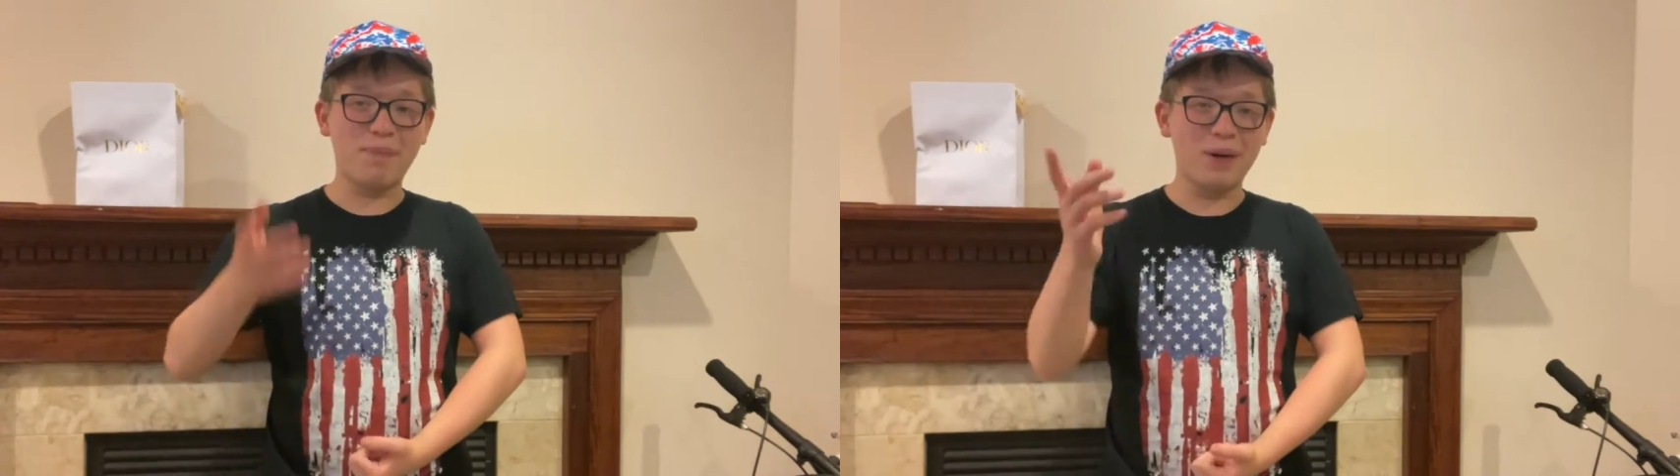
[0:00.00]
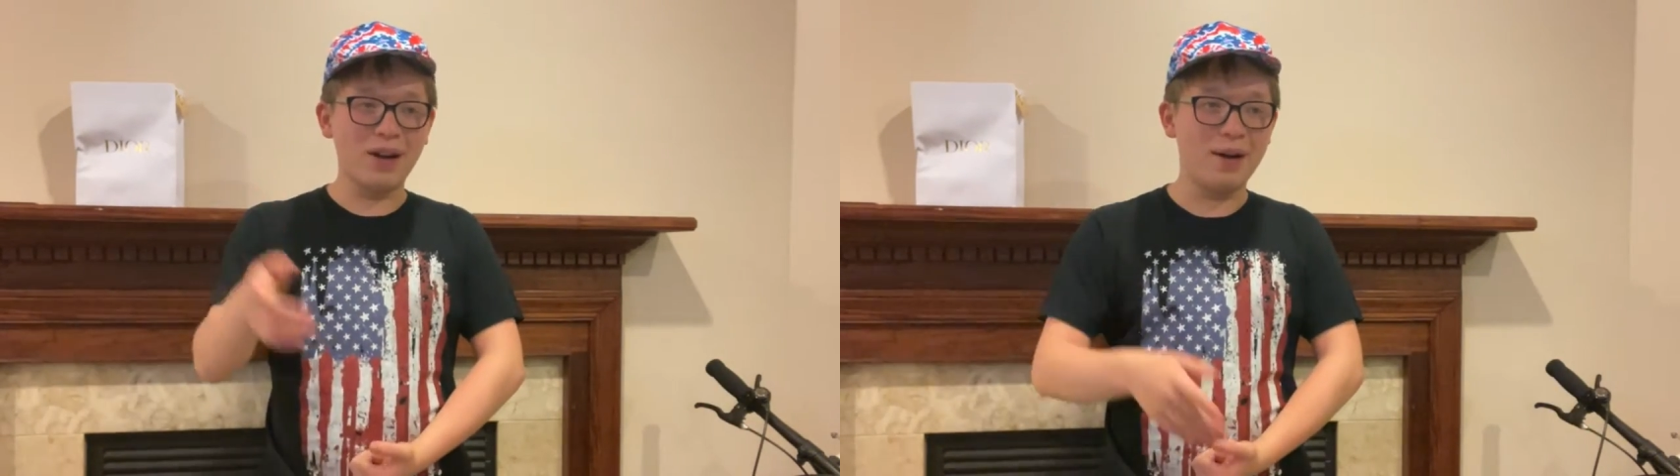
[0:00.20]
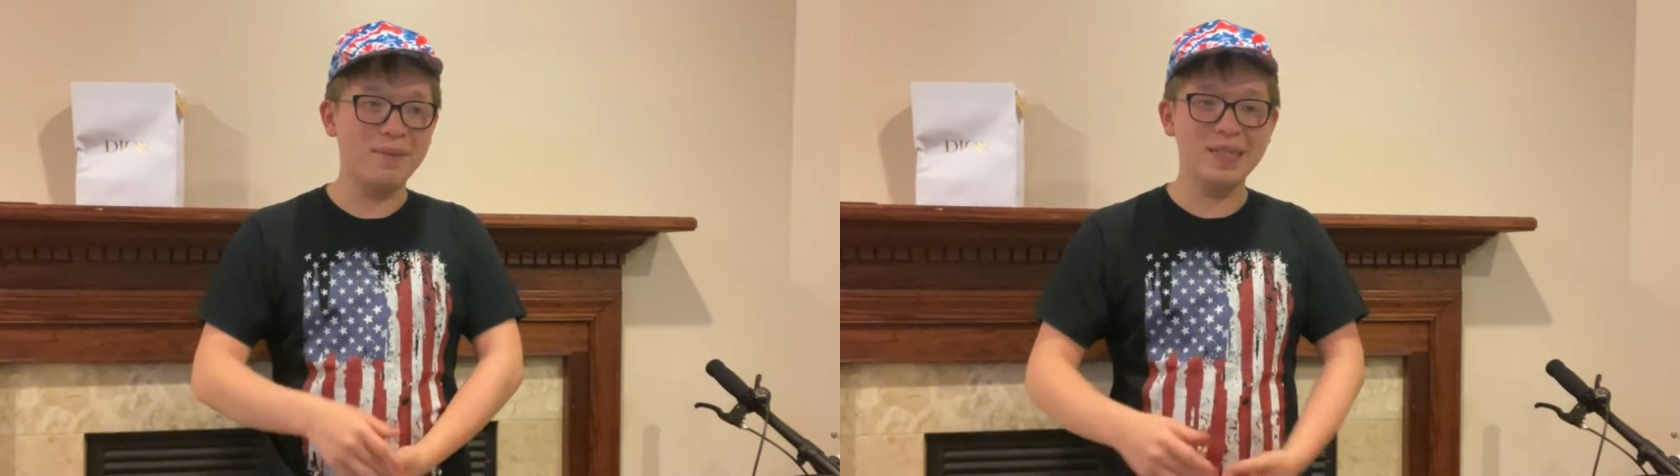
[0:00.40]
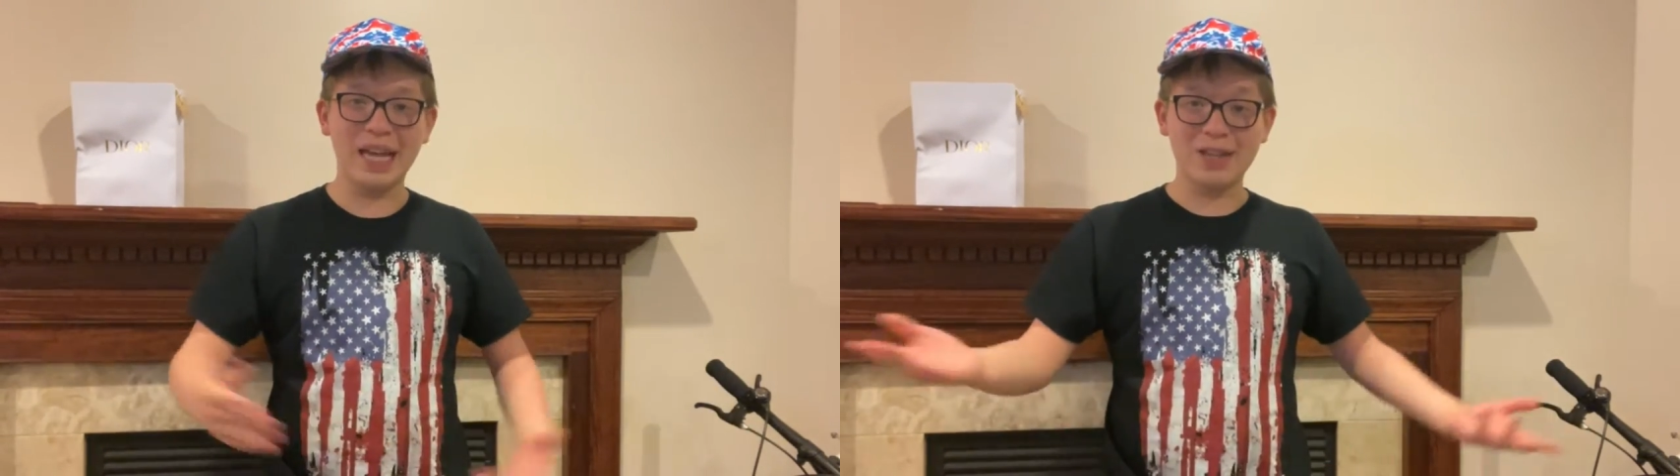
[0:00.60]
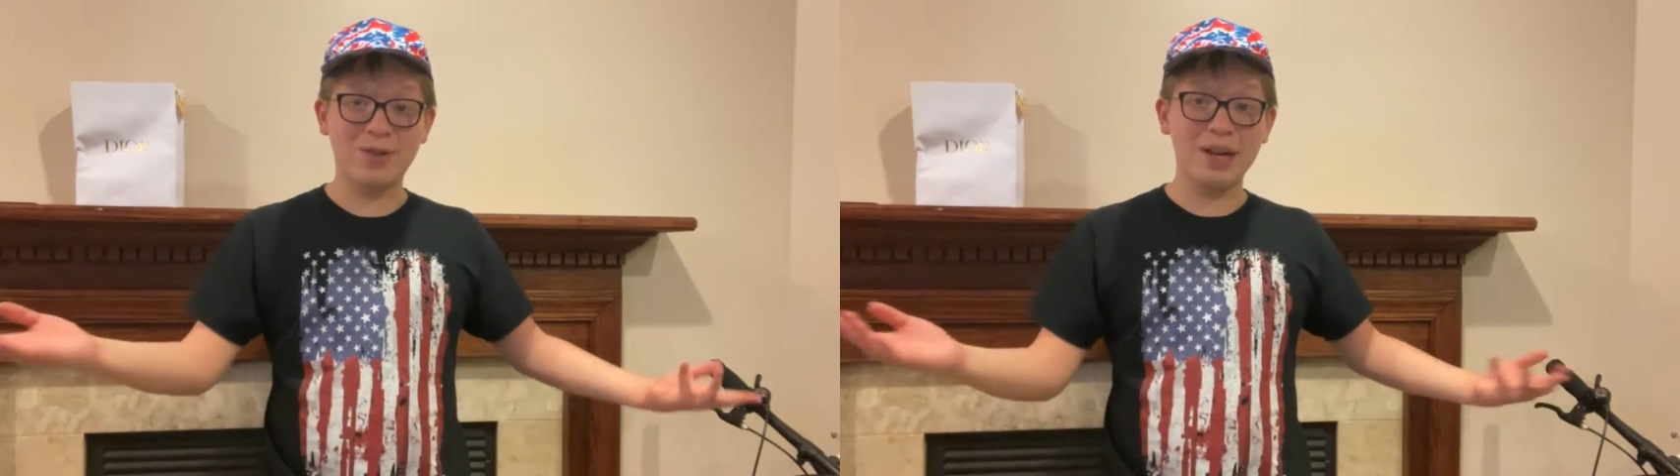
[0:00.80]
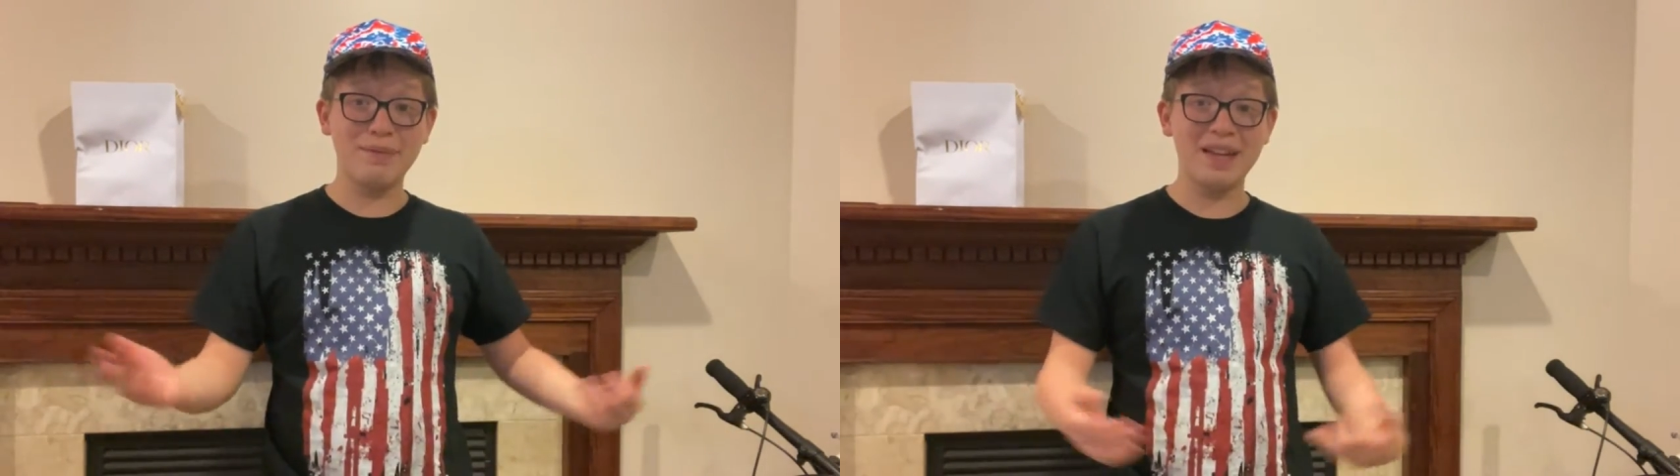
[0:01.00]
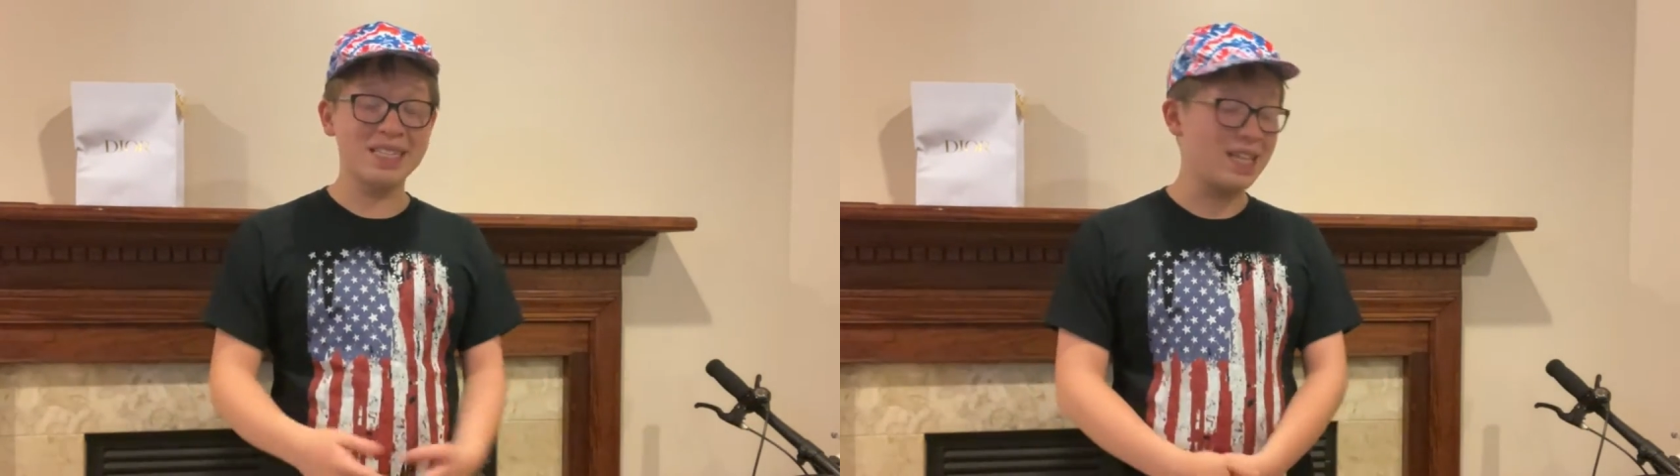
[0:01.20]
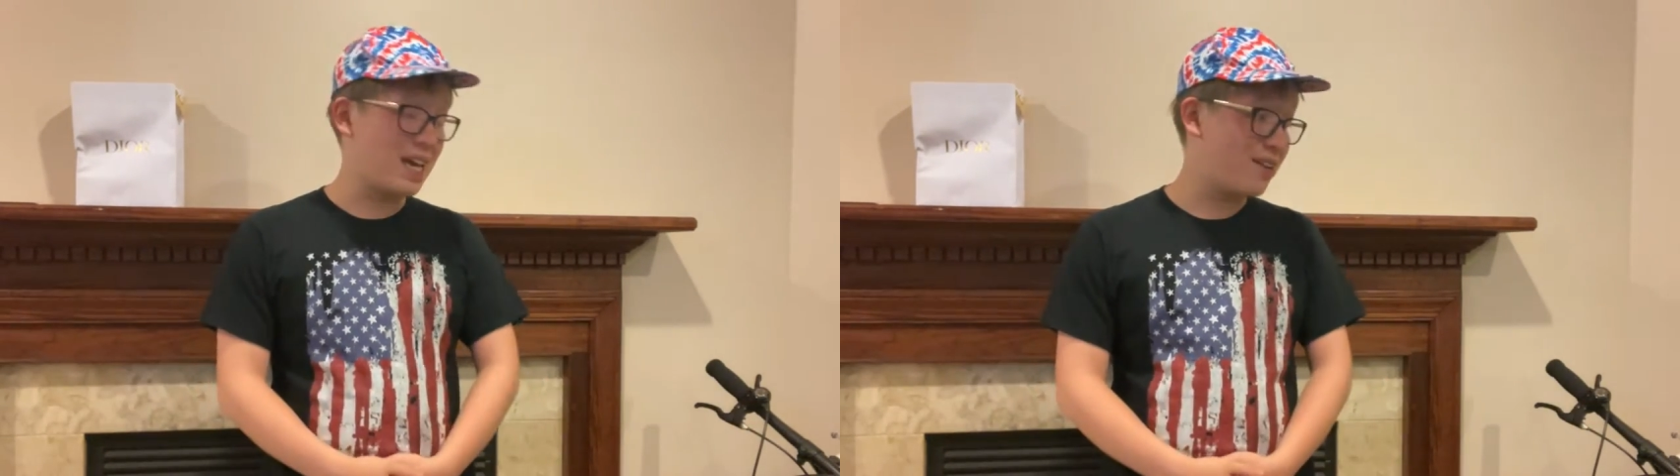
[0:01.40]
but it's like 20
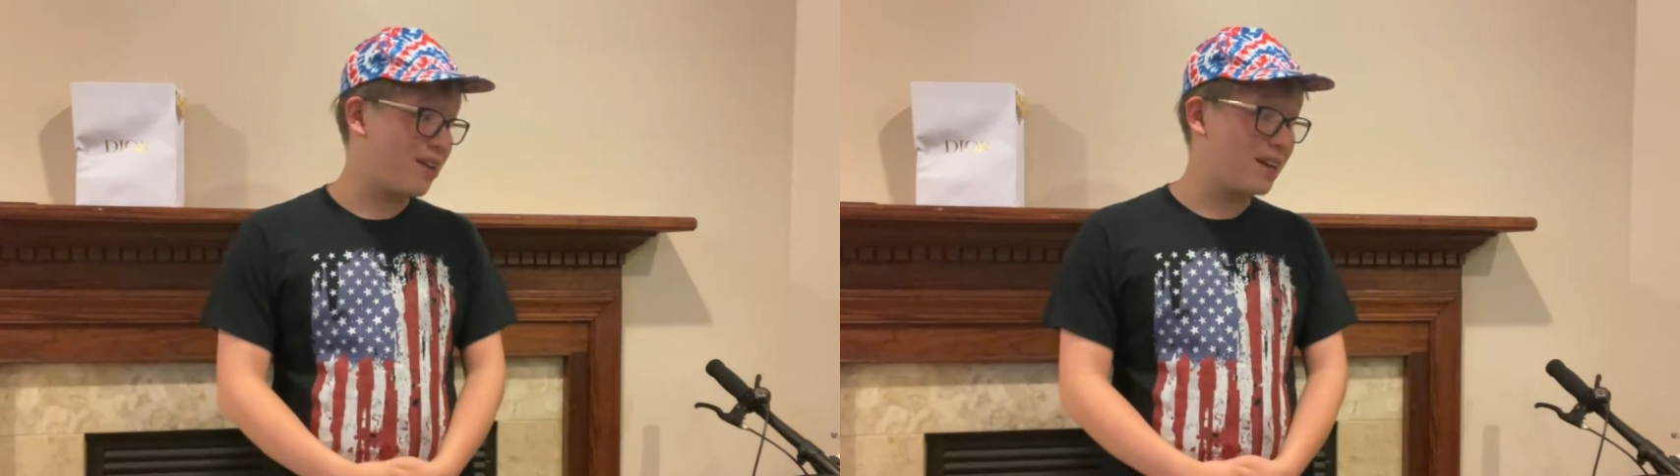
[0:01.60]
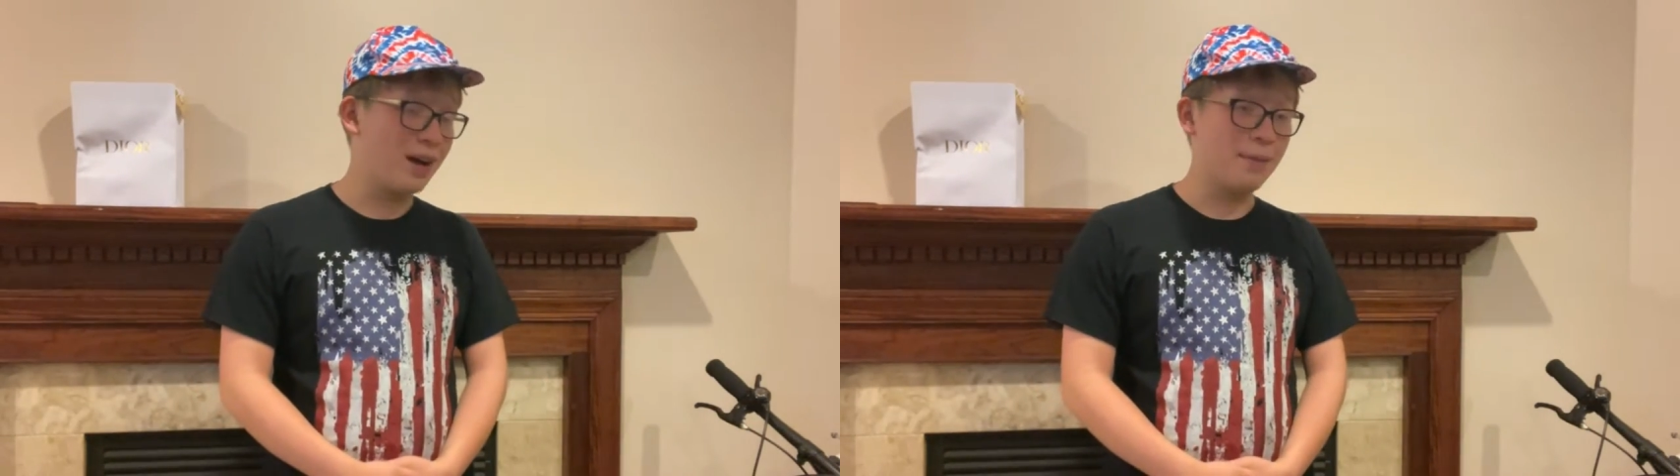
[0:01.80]
minutes later and